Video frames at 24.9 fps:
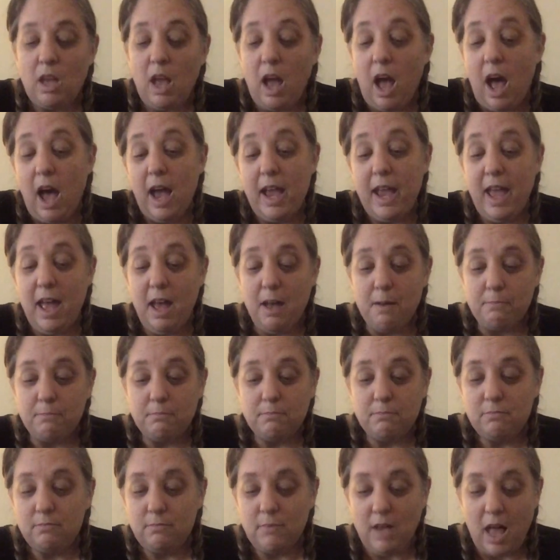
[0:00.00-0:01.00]
"I
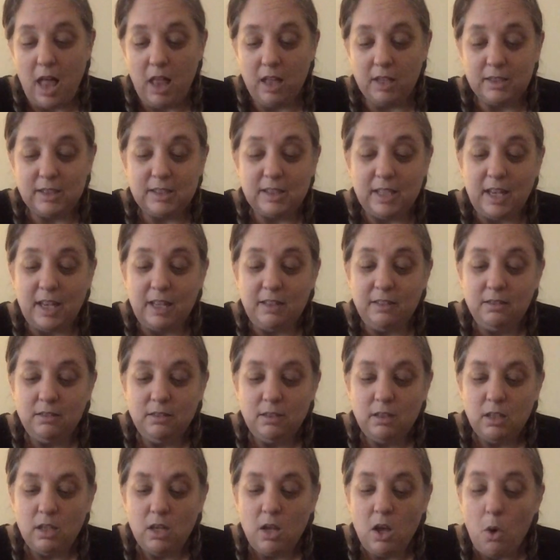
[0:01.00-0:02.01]
am," Alex said.
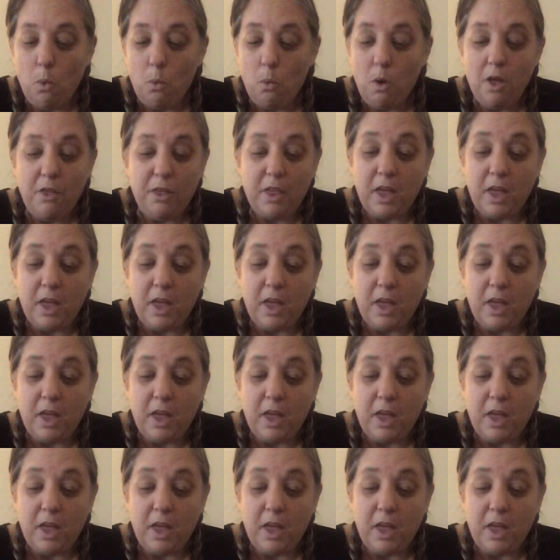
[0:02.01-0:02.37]
"Well